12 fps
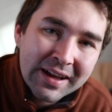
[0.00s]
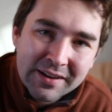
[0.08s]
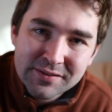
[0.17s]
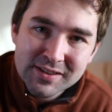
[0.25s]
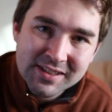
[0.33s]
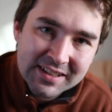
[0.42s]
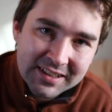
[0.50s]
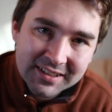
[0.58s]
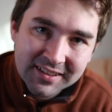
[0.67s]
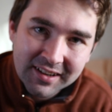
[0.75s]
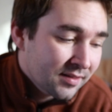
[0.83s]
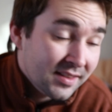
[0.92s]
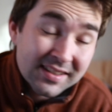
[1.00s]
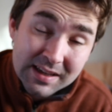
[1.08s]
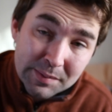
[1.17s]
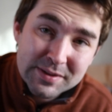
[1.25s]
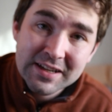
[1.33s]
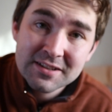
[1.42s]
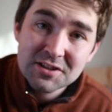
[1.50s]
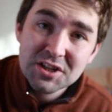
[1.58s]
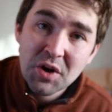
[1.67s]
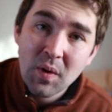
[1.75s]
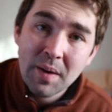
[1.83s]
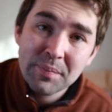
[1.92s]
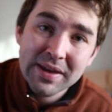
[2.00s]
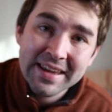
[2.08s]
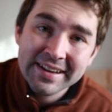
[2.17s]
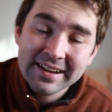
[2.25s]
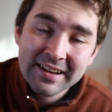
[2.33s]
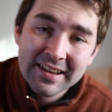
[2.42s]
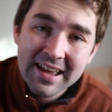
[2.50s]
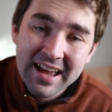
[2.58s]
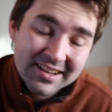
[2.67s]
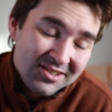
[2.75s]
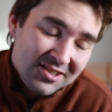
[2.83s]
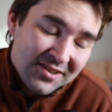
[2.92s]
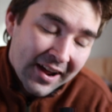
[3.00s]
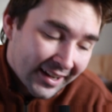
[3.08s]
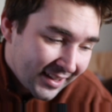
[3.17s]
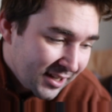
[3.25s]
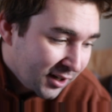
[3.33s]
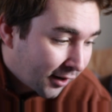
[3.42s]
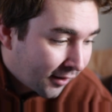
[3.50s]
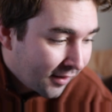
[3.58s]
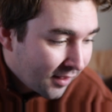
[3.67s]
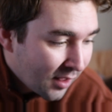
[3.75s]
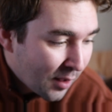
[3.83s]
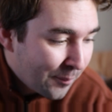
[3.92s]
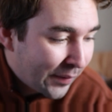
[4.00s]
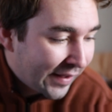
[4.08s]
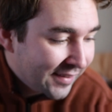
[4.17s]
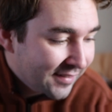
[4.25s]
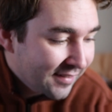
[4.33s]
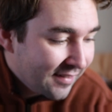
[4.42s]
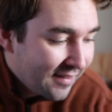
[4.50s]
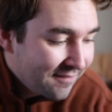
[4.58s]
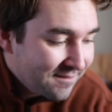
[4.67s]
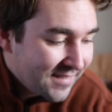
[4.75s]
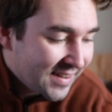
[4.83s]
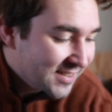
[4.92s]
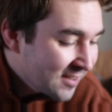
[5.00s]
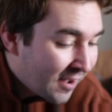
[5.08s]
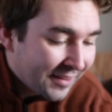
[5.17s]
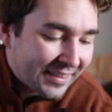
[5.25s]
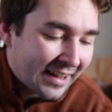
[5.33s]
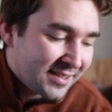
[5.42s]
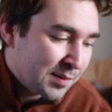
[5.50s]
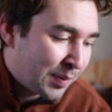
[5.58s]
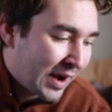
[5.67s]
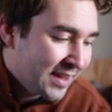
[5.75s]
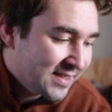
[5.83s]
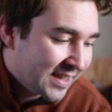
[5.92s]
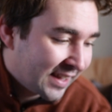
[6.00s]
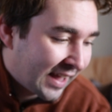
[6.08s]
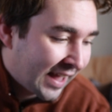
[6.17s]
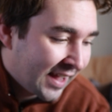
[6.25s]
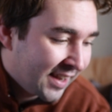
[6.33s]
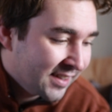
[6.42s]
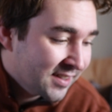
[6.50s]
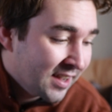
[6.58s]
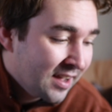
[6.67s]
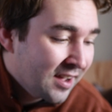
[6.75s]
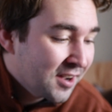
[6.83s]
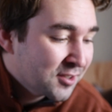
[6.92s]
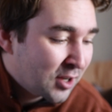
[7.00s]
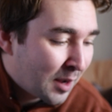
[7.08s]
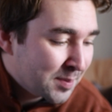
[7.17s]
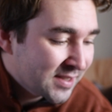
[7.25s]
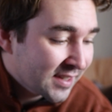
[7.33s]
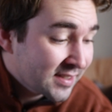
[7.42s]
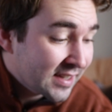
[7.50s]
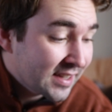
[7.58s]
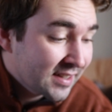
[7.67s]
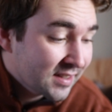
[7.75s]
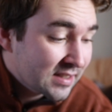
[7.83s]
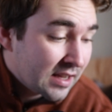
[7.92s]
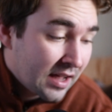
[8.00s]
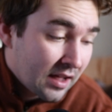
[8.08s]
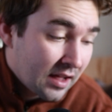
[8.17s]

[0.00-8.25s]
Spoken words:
have seen the substance show up in. And it's just not here. But it's not that surprising. And top 6 is...